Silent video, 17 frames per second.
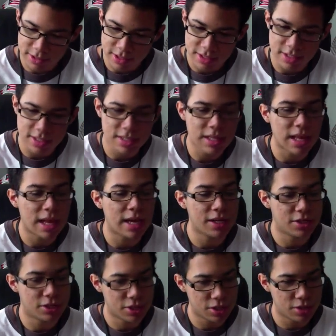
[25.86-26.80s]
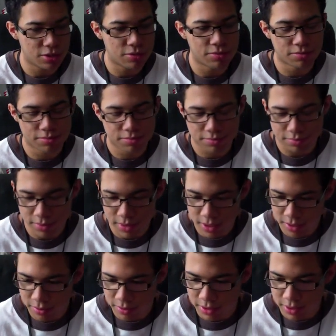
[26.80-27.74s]
just a slideshow
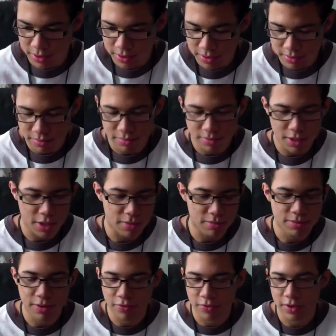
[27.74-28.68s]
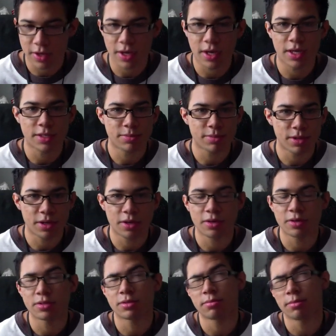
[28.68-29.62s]
with different
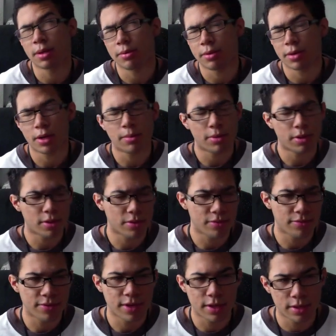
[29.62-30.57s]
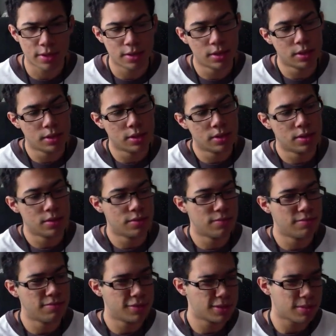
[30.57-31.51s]
cosplayers, maybe a couple of
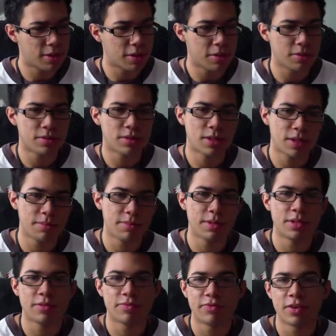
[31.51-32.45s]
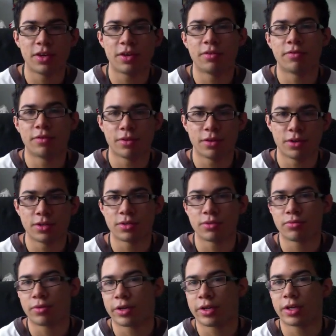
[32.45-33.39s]
small tidbits of video
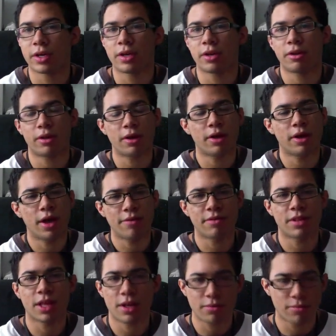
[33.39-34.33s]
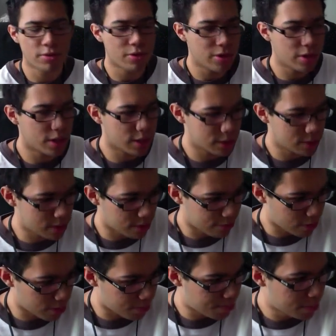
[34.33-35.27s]
footage and whatnot. I'll have a lot of BroNYCon
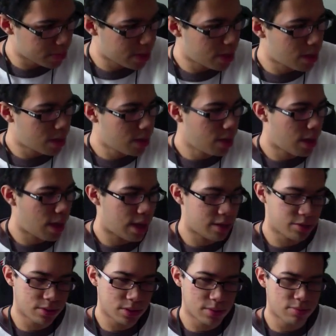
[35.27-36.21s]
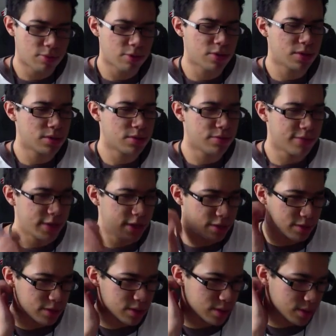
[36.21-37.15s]
stuff up, actually, more than 2
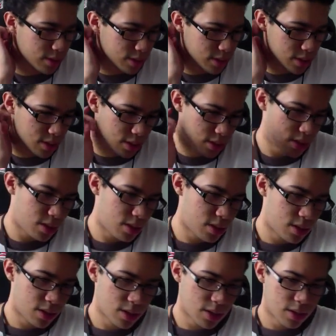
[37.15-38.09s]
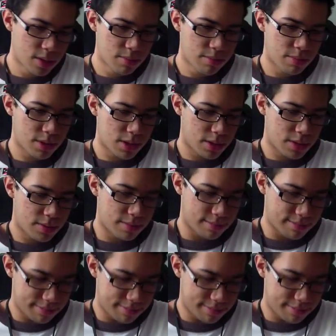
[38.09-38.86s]
videos. But